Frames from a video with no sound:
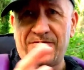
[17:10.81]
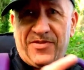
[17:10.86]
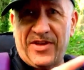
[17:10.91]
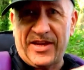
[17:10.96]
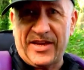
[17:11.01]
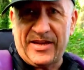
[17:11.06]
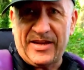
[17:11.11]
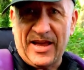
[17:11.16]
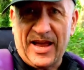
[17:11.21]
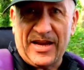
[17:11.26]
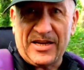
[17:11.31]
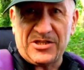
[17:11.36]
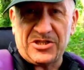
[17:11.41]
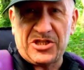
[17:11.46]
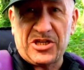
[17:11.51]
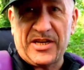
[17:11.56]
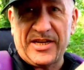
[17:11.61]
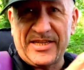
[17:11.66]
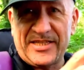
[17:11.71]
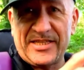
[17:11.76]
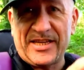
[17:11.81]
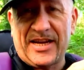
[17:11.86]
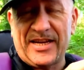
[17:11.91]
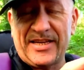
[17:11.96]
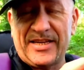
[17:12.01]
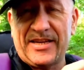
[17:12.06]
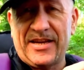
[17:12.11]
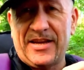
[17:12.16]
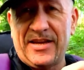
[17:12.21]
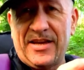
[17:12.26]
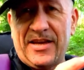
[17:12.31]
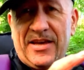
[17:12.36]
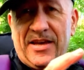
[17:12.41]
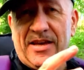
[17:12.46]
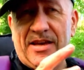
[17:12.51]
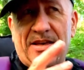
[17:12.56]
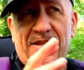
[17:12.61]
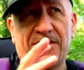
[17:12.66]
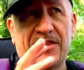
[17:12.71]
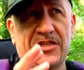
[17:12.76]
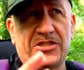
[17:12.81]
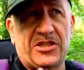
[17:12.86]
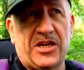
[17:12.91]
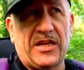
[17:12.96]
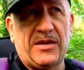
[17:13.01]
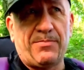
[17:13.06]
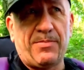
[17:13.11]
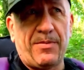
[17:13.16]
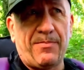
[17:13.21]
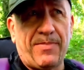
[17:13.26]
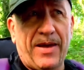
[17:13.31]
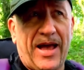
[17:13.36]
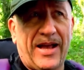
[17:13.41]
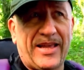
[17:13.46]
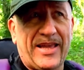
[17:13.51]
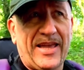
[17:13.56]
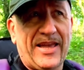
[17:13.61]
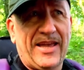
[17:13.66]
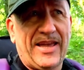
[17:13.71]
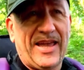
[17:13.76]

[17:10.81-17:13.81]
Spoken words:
They actually take the sleeping bag